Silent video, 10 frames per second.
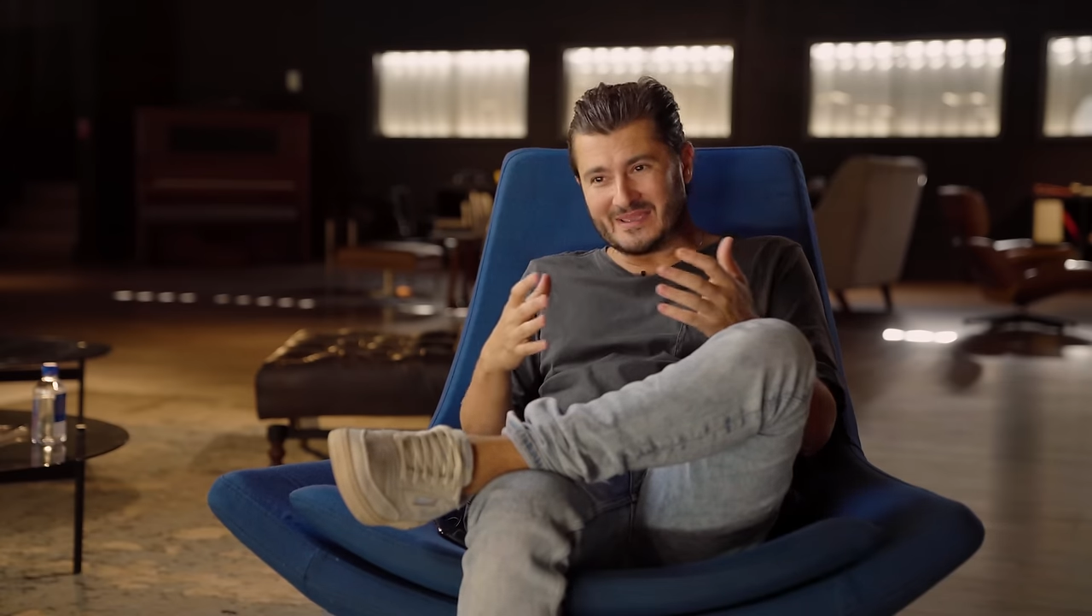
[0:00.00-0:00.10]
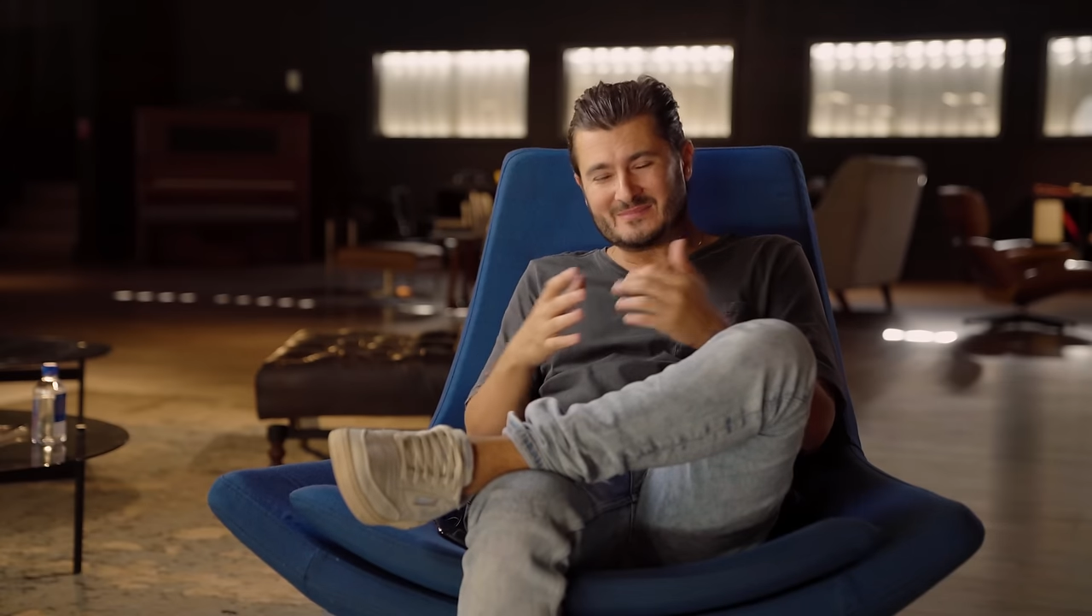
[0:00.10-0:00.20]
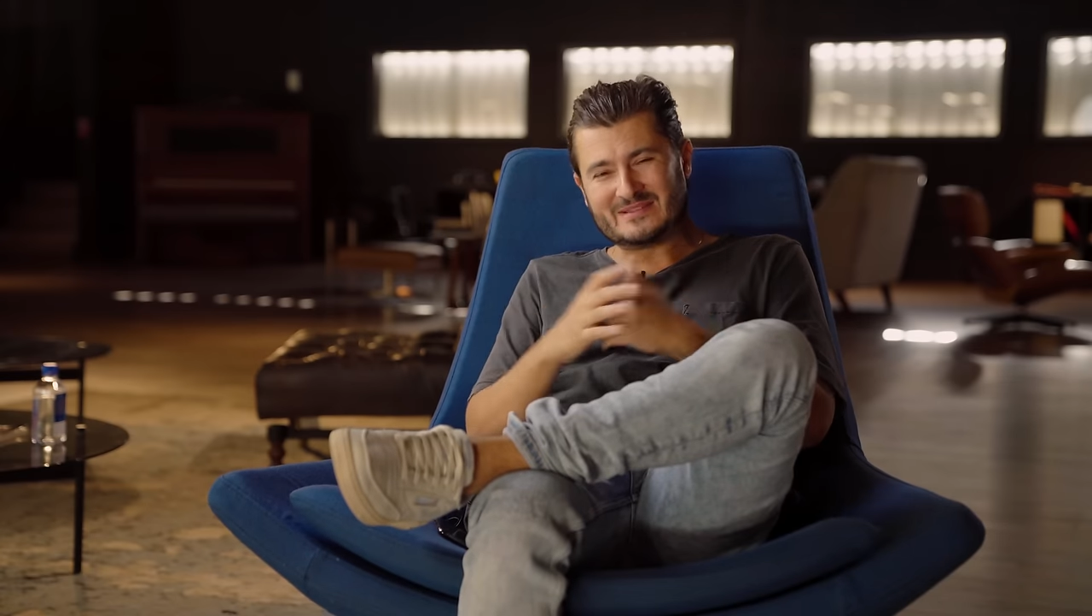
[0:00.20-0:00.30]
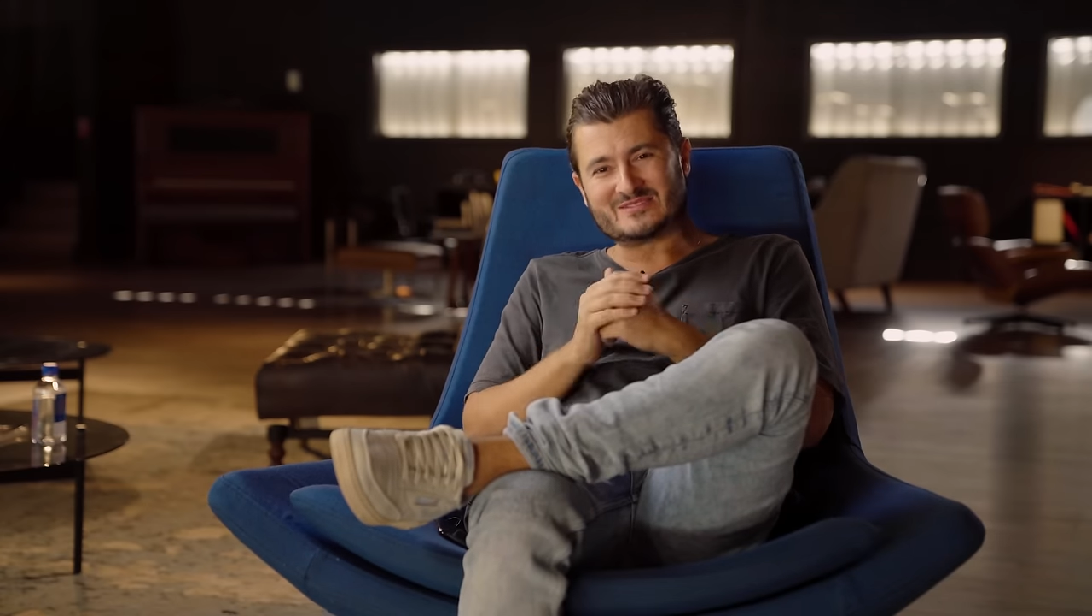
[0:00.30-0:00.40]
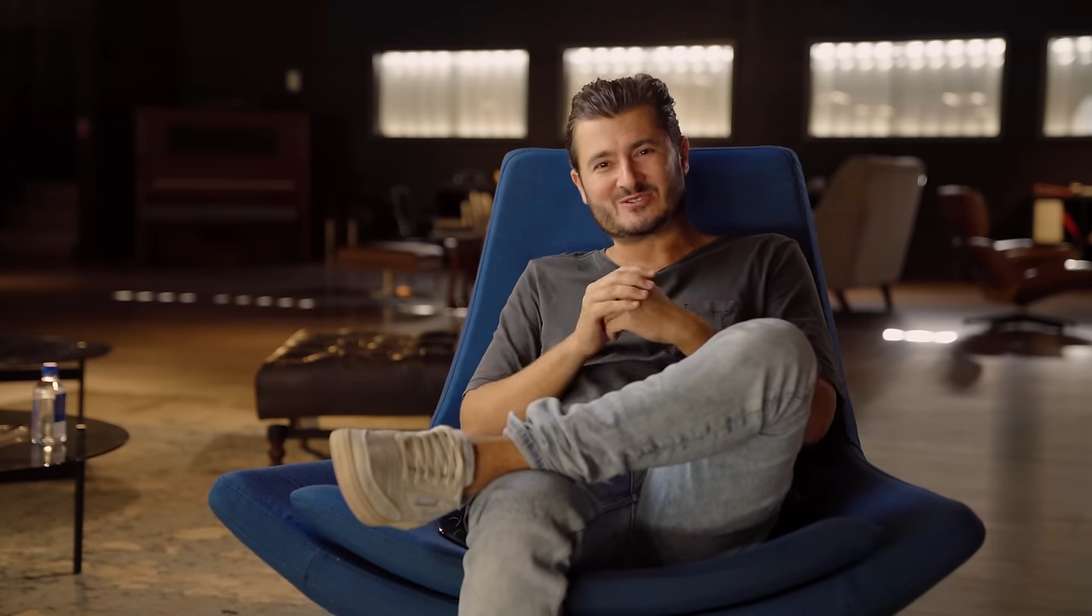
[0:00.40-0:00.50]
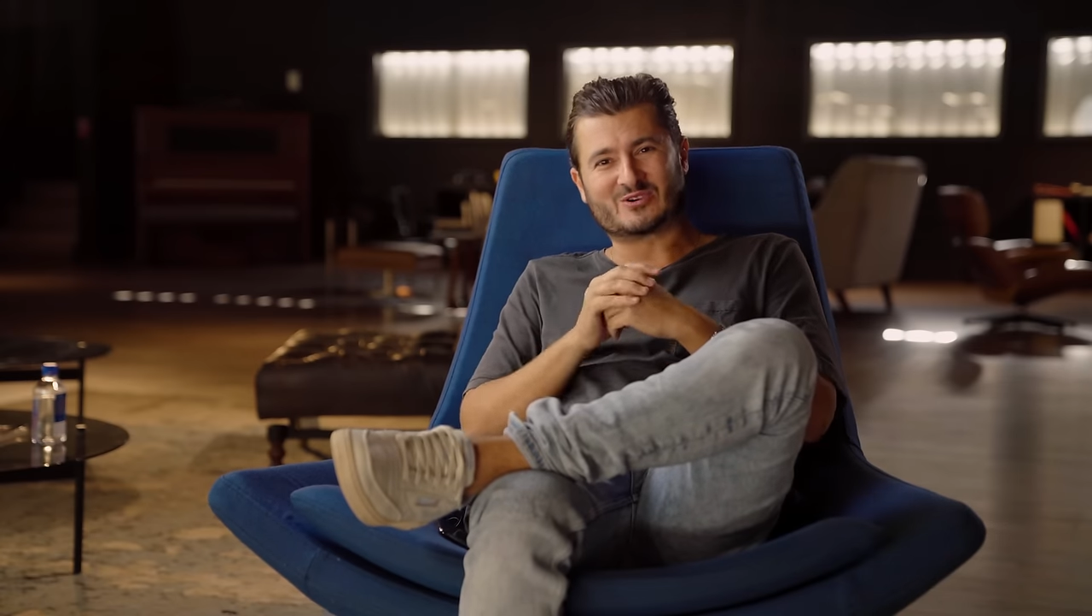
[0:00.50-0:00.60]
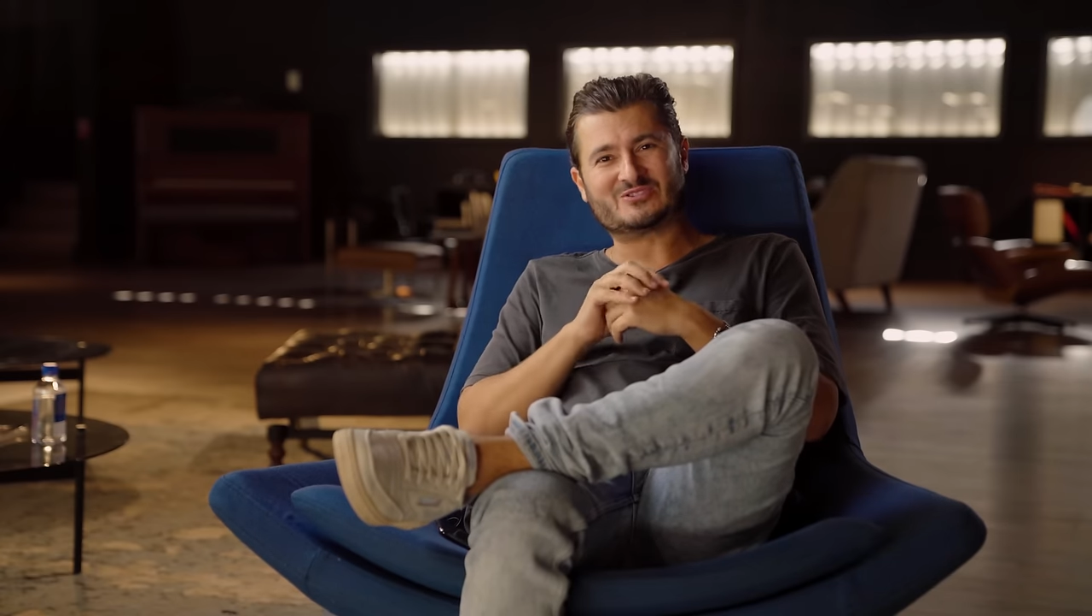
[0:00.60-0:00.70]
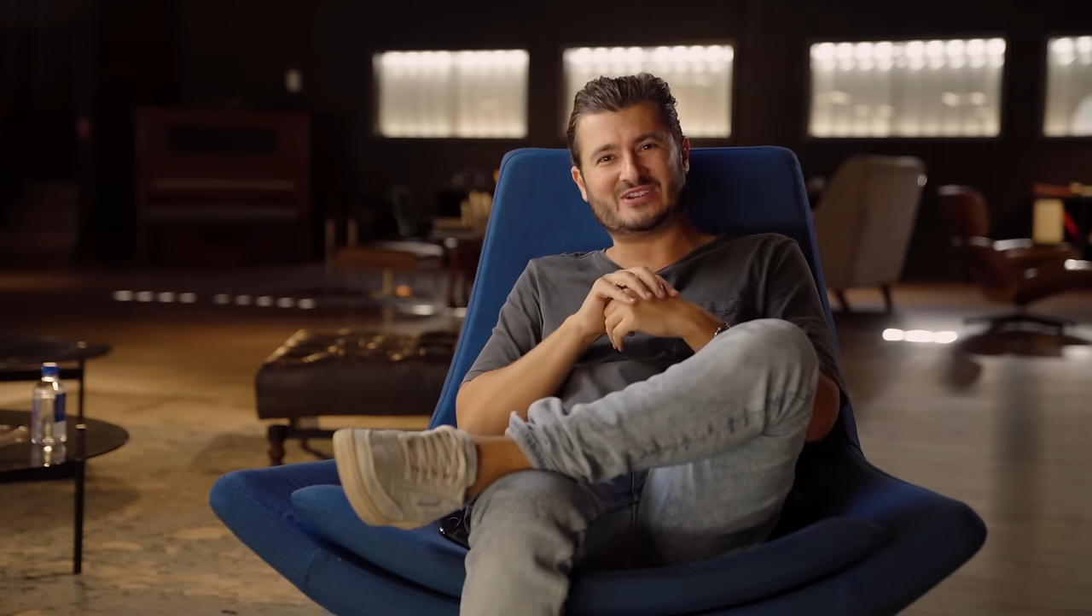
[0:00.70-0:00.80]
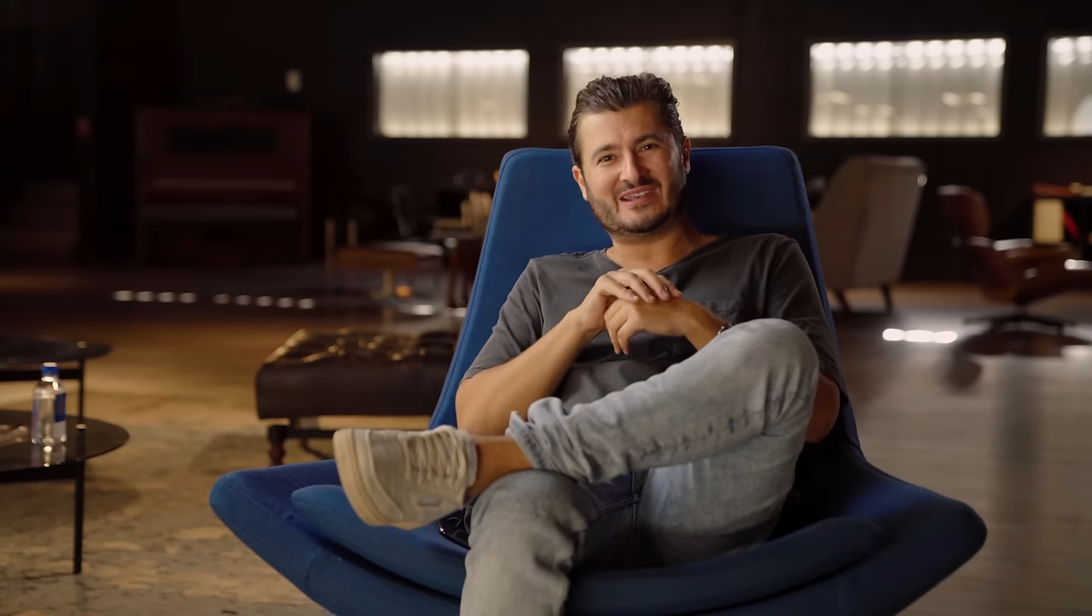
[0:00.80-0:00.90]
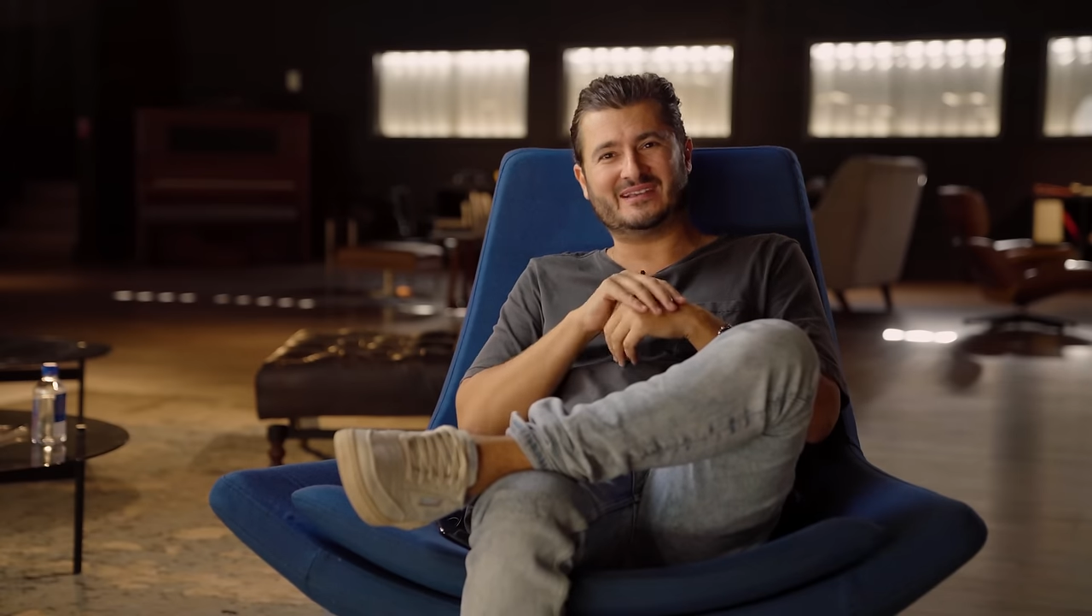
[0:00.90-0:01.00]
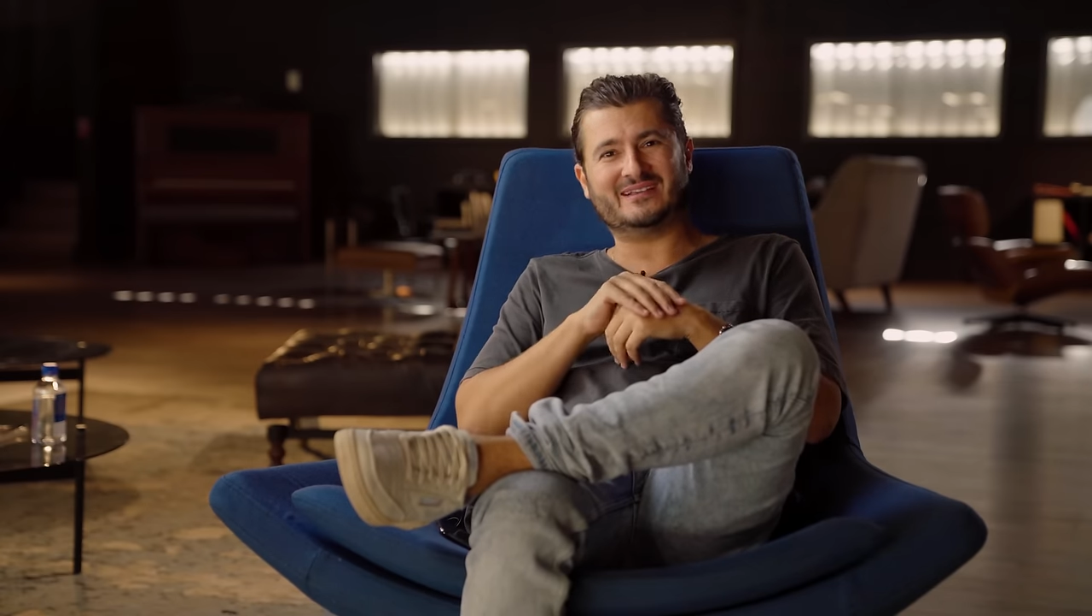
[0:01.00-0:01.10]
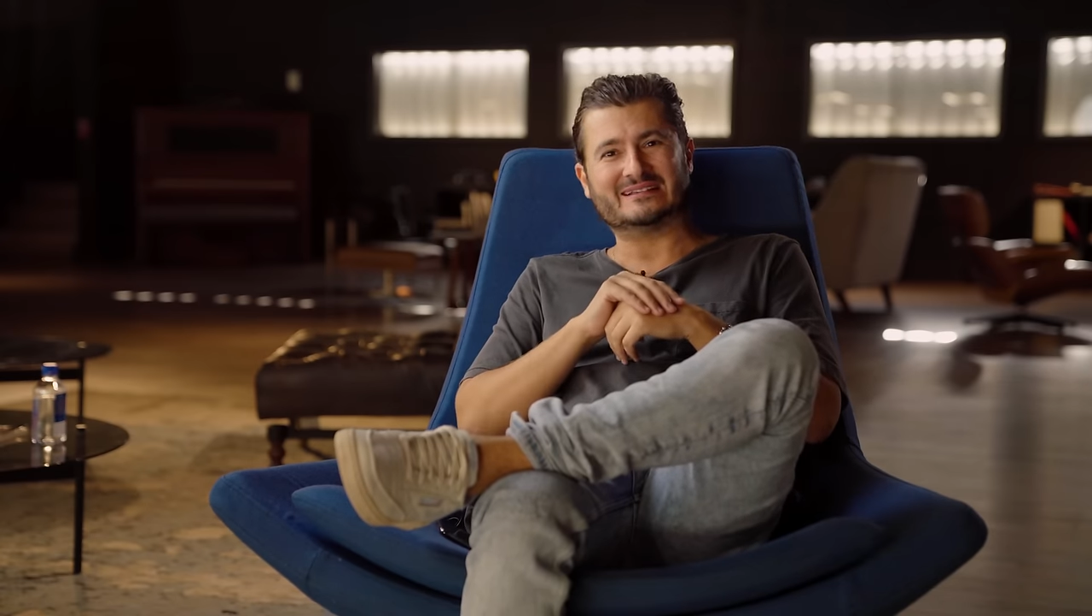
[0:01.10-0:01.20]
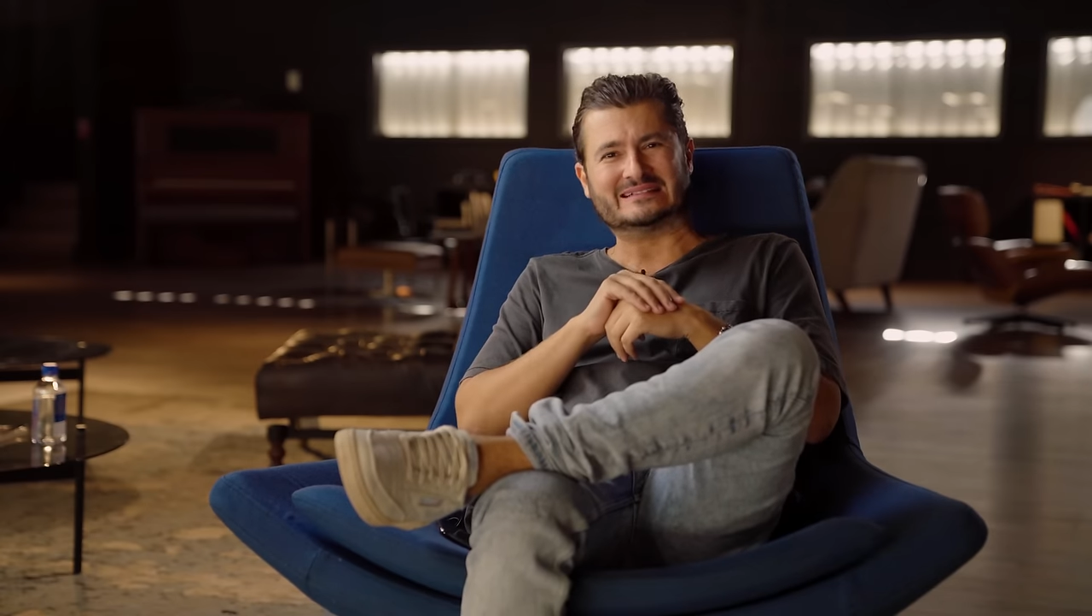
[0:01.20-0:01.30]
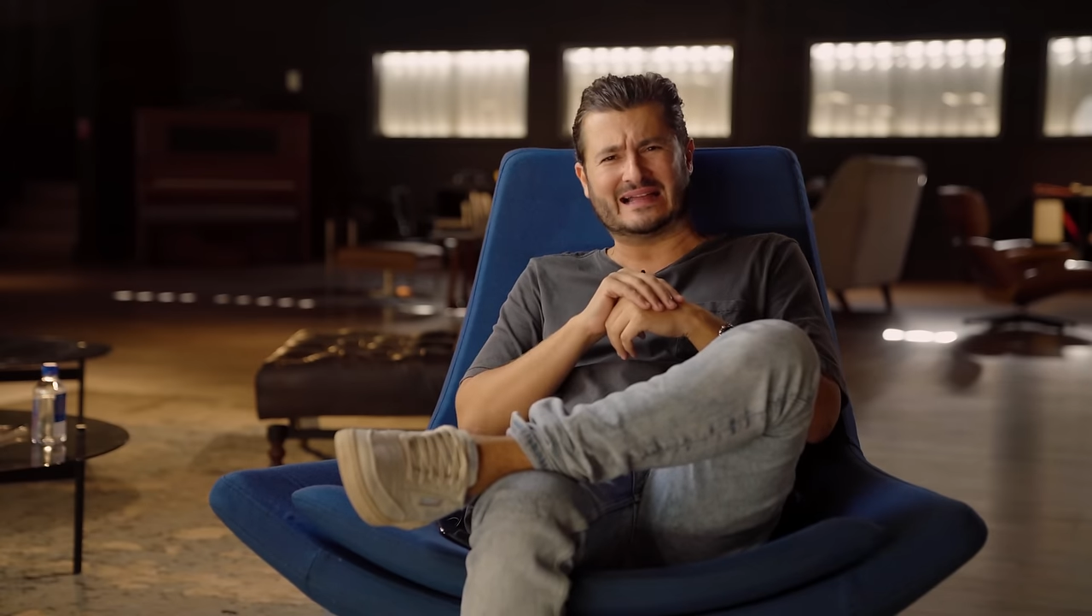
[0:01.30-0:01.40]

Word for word: had been searching,